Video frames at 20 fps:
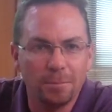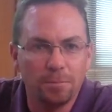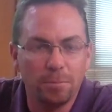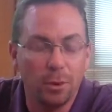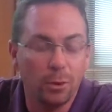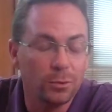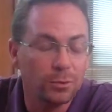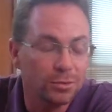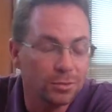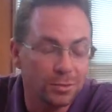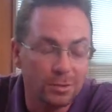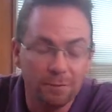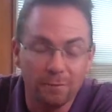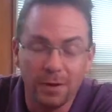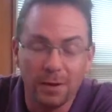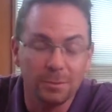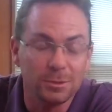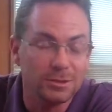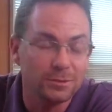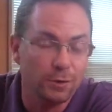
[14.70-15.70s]
both the
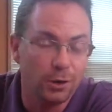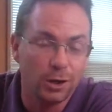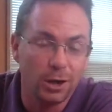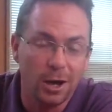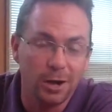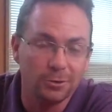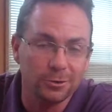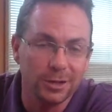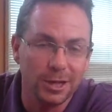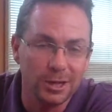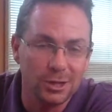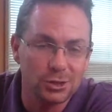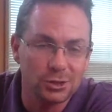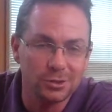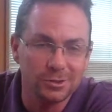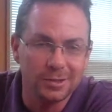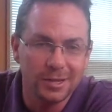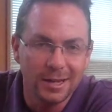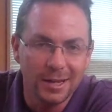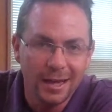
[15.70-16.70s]
families of our
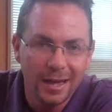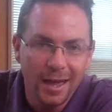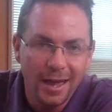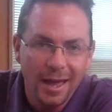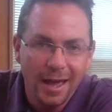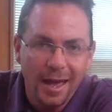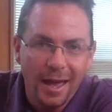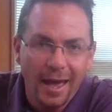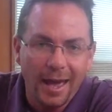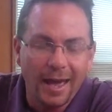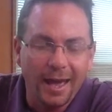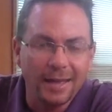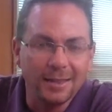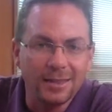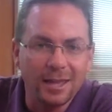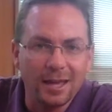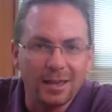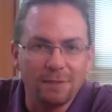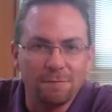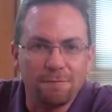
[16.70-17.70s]
congregation
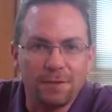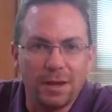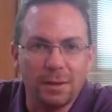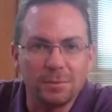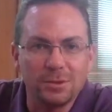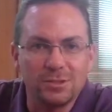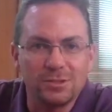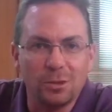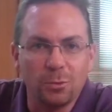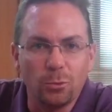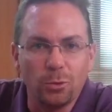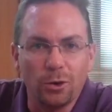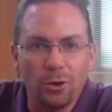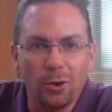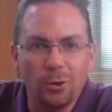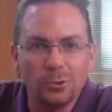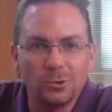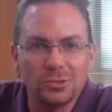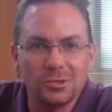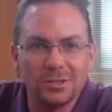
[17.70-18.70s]
and the families that we're
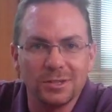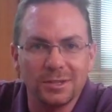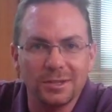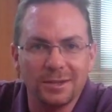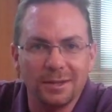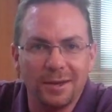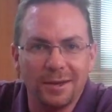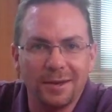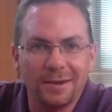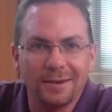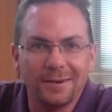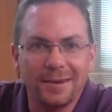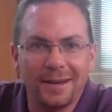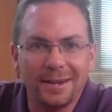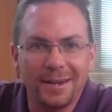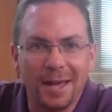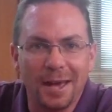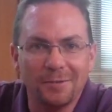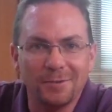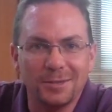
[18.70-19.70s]
hosting,
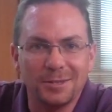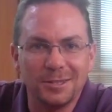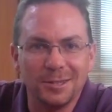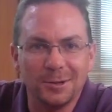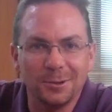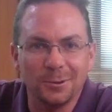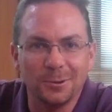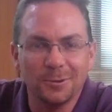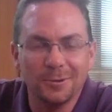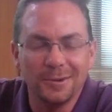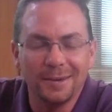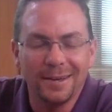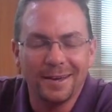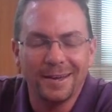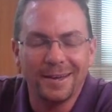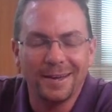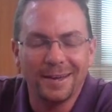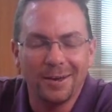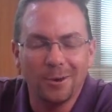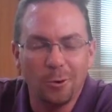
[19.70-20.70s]
kind of having dinner
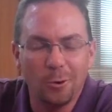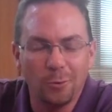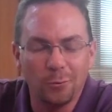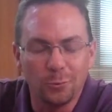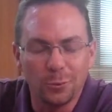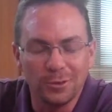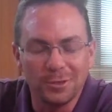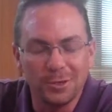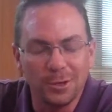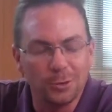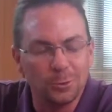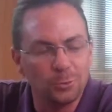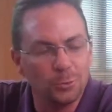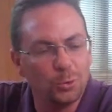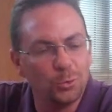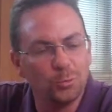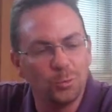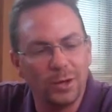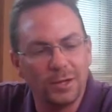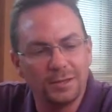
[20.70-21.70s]
over in the other
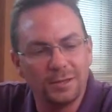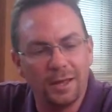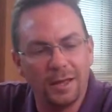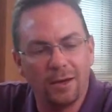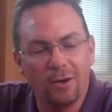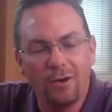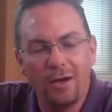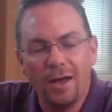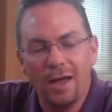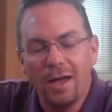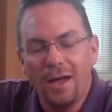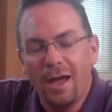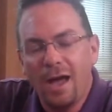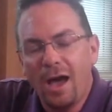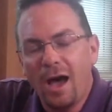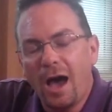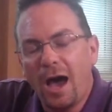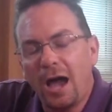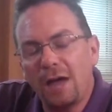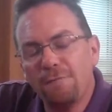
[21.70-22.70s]
room right now.
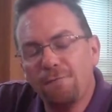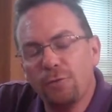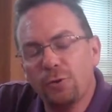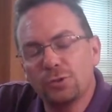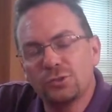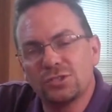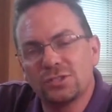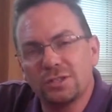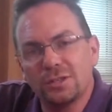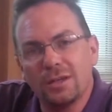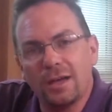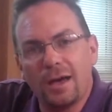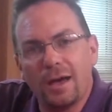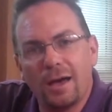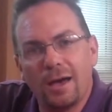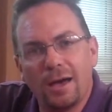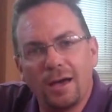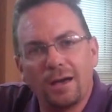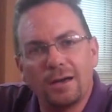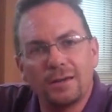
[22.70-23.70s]
I first
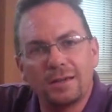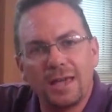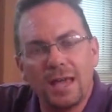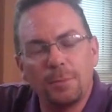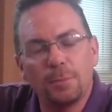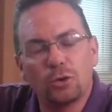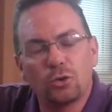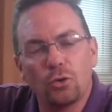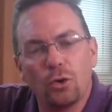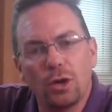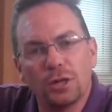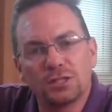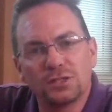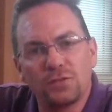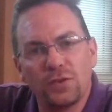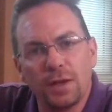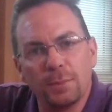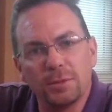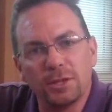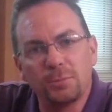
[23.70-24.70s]
came across
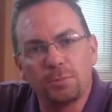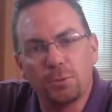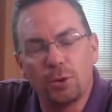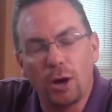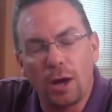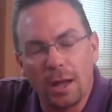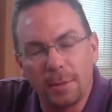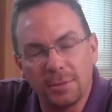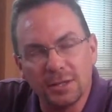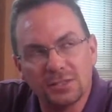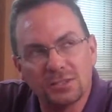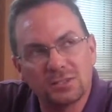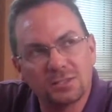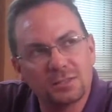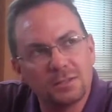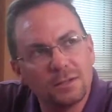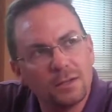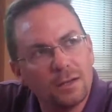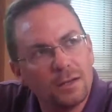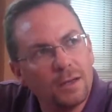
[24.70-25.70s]
Family
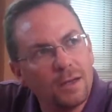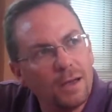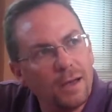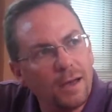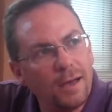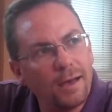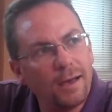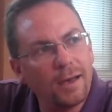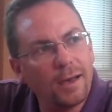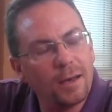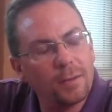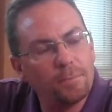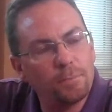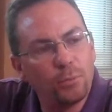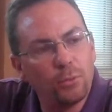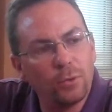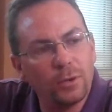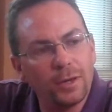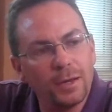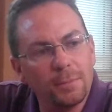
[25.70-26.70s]
Promise,
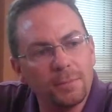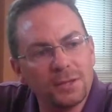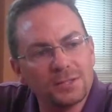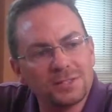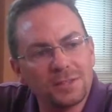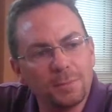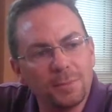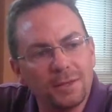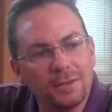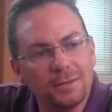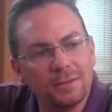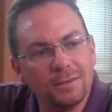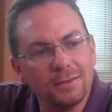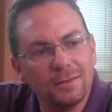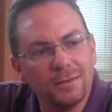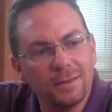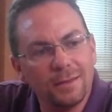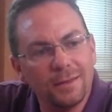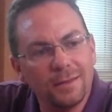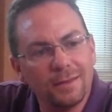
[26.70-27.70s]
it must have been